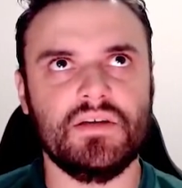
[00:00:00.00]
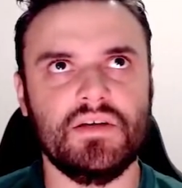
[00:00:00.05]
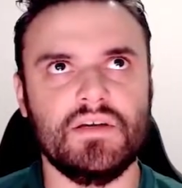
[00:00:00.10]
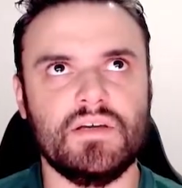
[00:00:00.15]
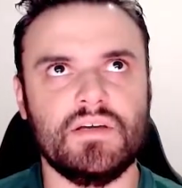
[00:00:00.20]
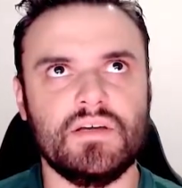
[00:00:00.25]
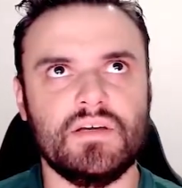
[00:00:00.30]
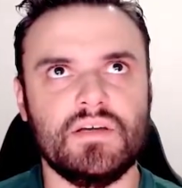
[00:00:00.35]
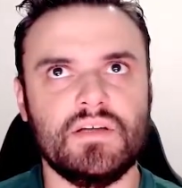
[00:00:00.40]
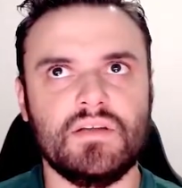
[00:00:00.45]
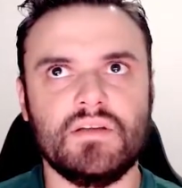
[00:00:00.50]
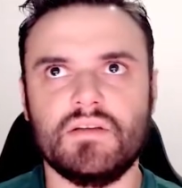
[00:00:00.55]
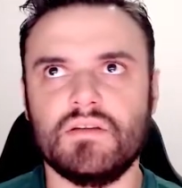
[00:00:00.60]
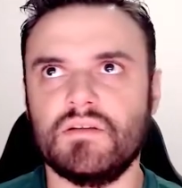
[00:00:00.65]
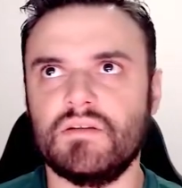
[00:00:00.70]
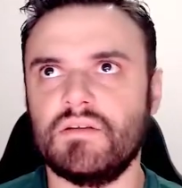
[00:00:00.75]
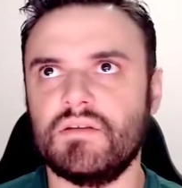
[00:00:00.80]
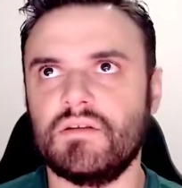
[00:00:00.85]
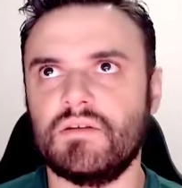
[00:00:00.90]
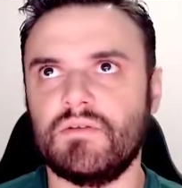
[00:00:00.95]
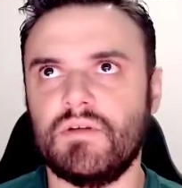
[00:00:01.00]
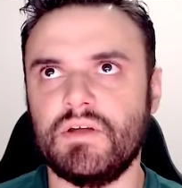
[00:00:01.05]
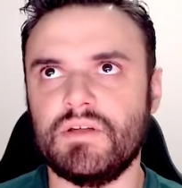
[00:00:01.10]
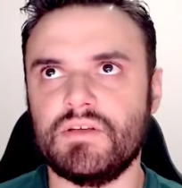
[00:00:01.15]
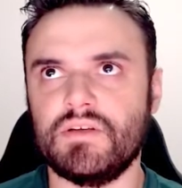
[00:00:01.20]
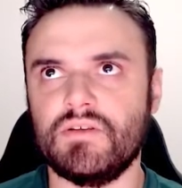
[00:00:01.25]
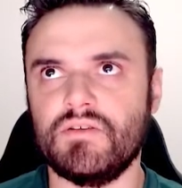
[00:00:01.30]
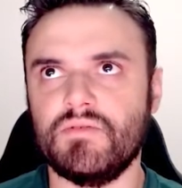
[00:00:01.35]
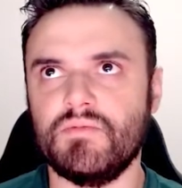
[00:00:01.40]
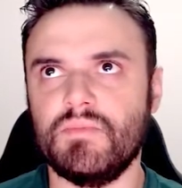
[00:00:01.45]
and create
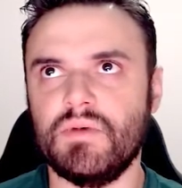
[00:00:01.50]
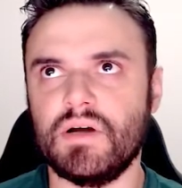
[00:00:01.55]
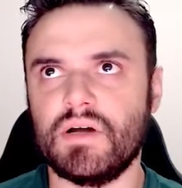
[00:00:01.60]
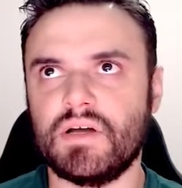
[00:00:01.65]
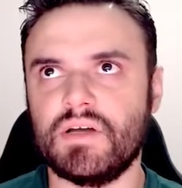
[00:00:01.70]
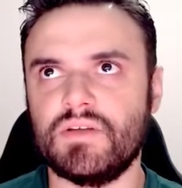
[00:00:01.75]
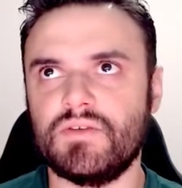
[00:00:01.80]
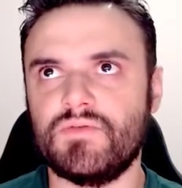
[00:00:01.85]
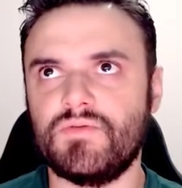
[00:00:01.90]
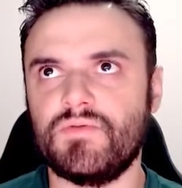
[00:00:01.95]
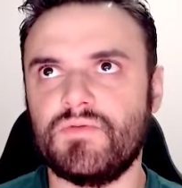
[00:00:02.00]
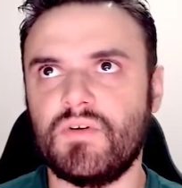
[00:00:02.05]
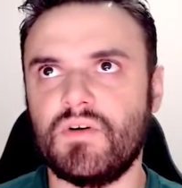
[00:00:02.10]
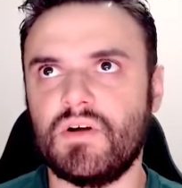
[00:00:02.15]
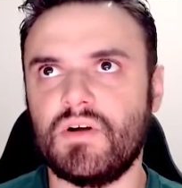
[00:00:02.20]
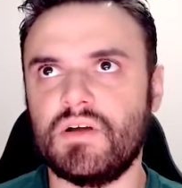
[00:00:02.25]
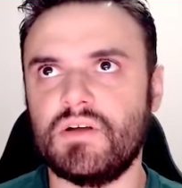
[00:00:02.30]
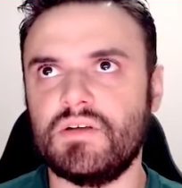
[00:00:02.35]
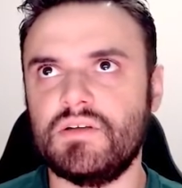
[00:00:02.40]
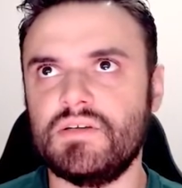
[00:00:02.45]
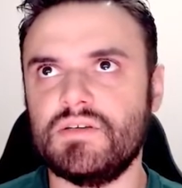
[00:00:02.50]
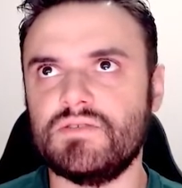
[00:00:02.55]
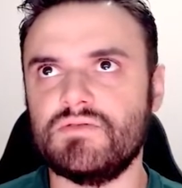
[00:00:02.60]
a new bucket for this